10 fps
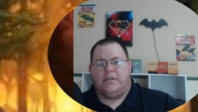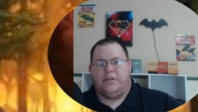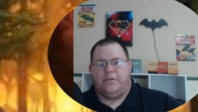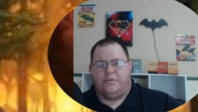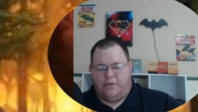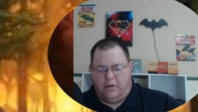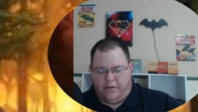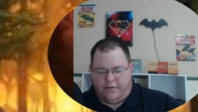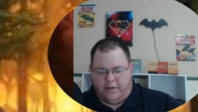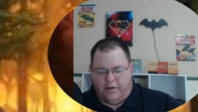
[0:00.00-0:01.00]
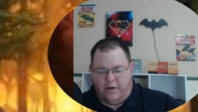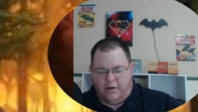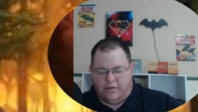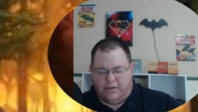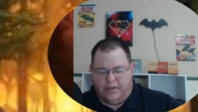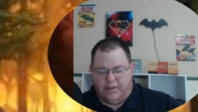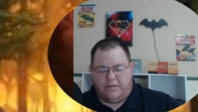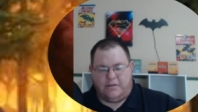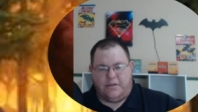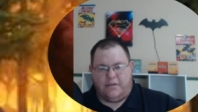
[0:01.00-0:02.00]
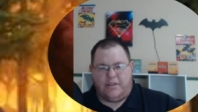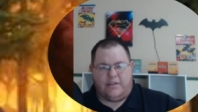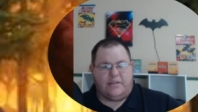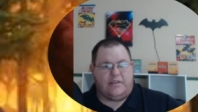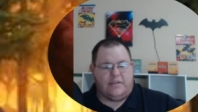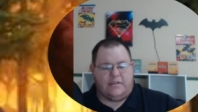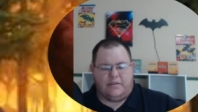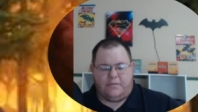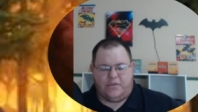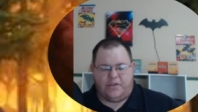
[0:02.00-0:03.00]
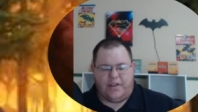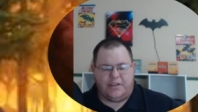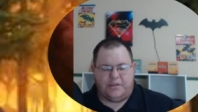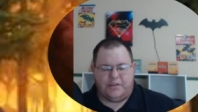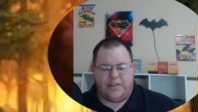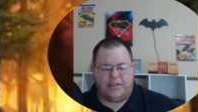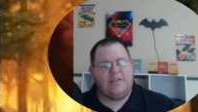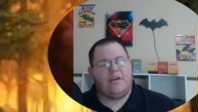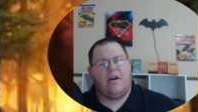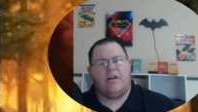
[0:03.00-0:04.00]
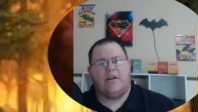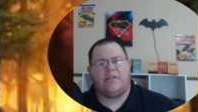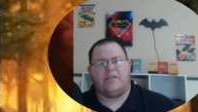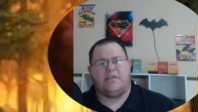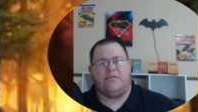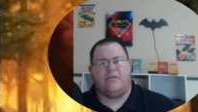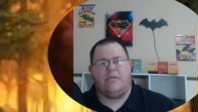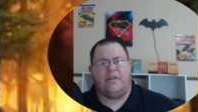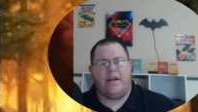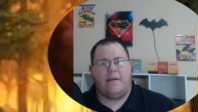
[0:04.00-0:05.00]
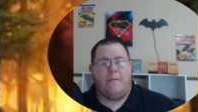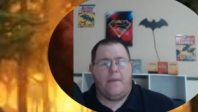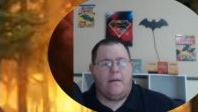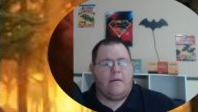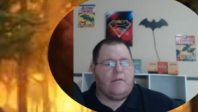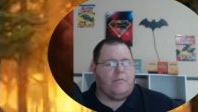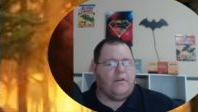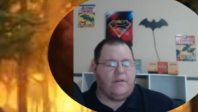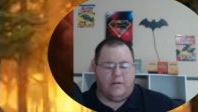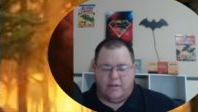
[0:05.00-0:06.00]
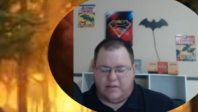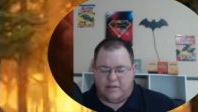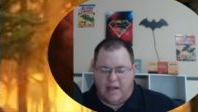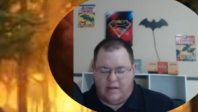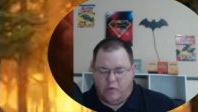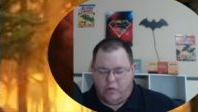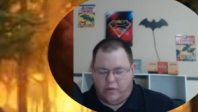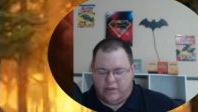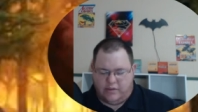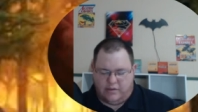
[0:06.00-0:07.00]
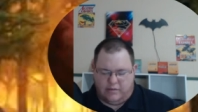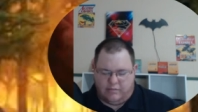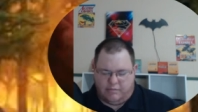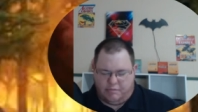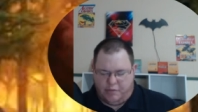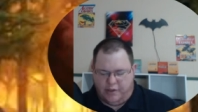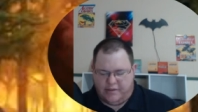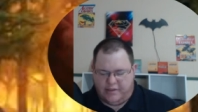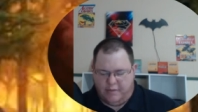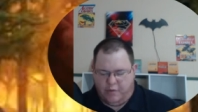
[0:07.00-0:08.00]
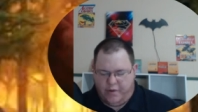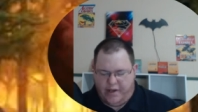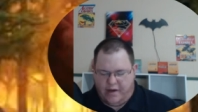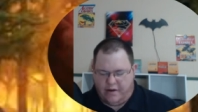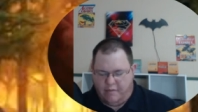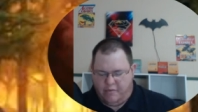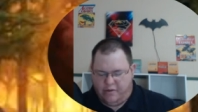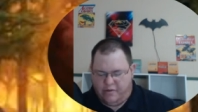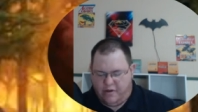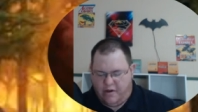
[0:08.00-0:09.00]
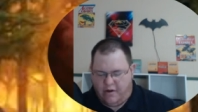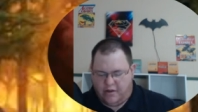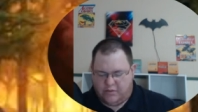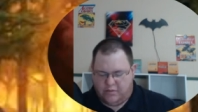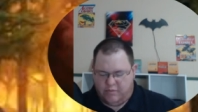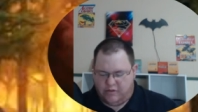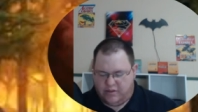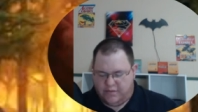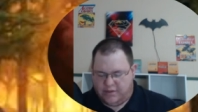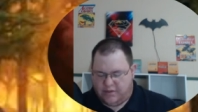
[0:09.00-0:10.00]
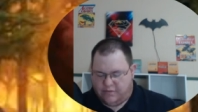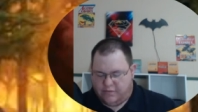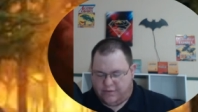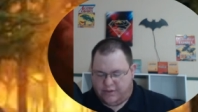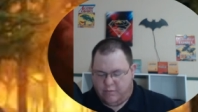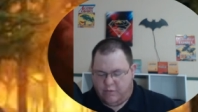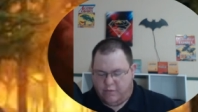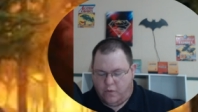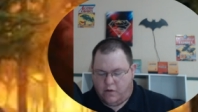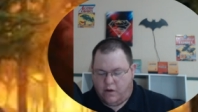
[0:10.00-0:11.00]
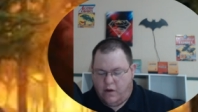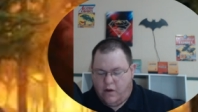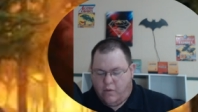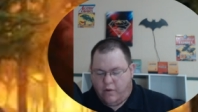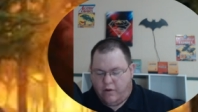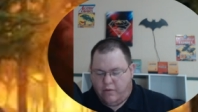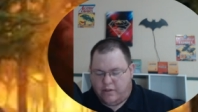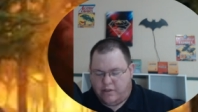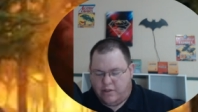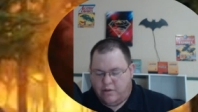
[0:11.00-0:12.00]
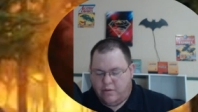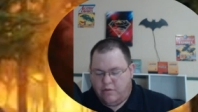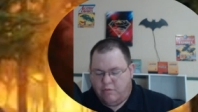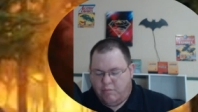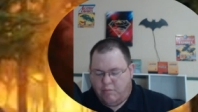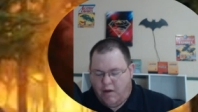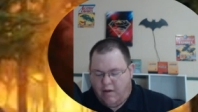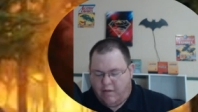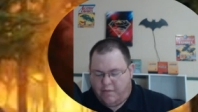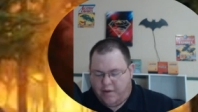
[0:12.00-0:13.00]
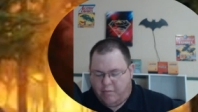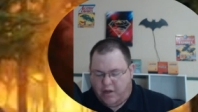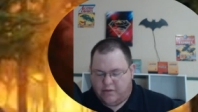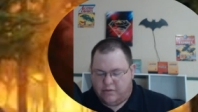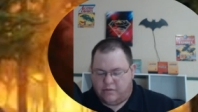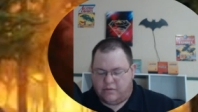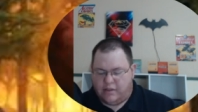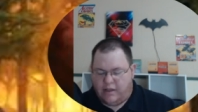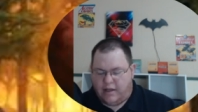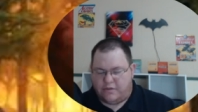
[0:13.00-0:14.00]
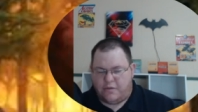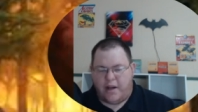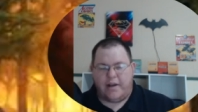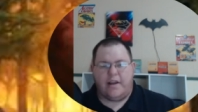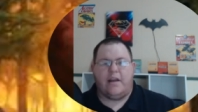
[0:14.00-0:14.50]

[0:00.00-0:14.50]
draw different cards in certain instances. So that's your 60 card Grixis Control deck. Moving on to the sideboard, it's pretty simple. We got a couple of new cards, but most of it's stuff we've seen before. We're going to run 2 of the Bantu's Last Reckoning